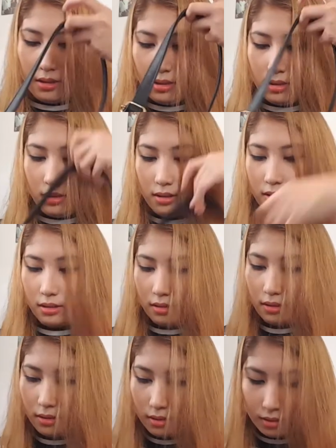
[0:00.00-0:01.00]

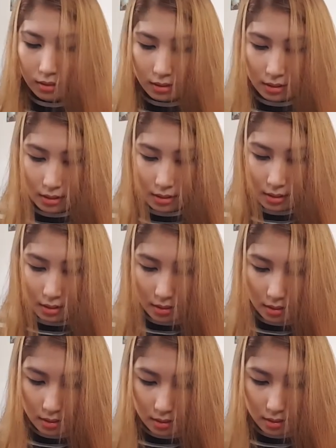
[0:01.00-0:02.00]

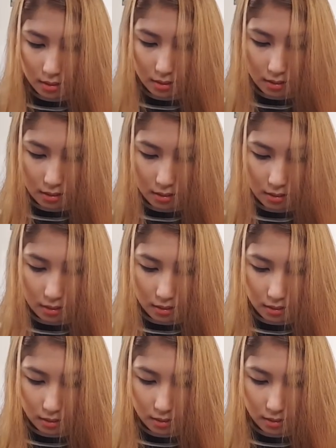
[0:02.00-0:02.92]
Nobody speaks.